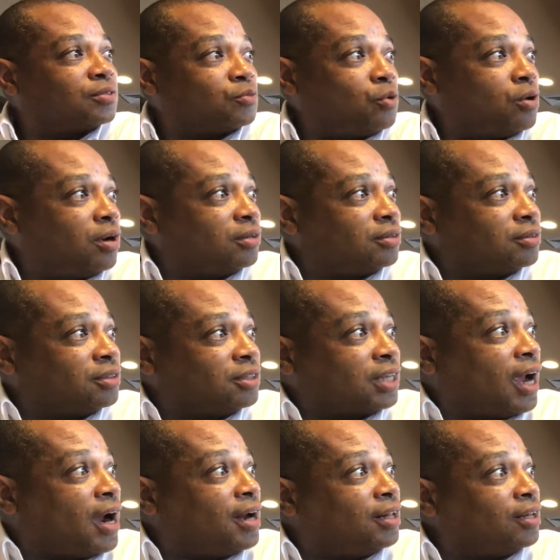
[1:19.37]
what,
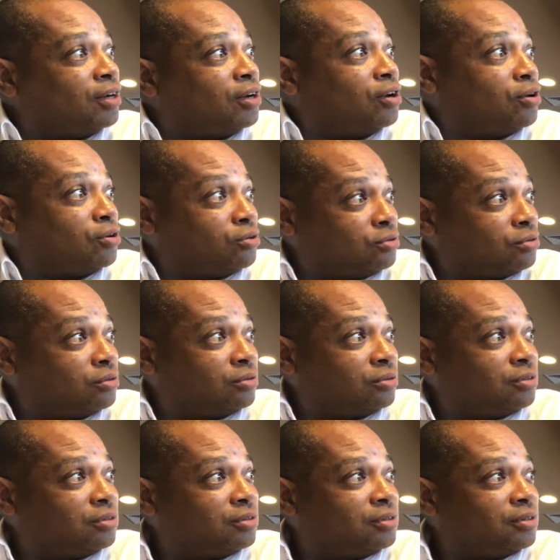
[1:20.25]
Shine and Glow?
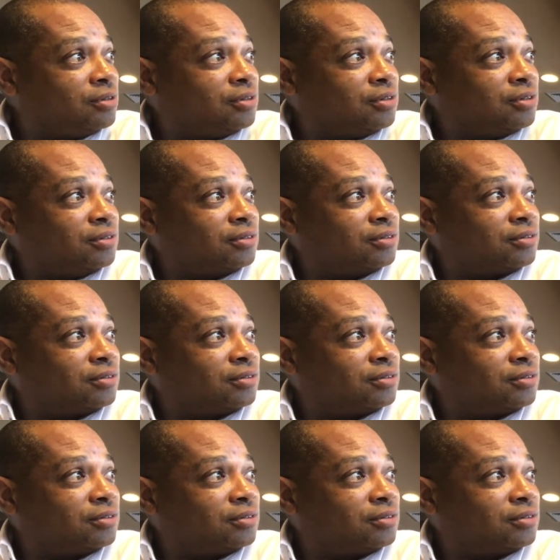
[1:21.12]
Yeah.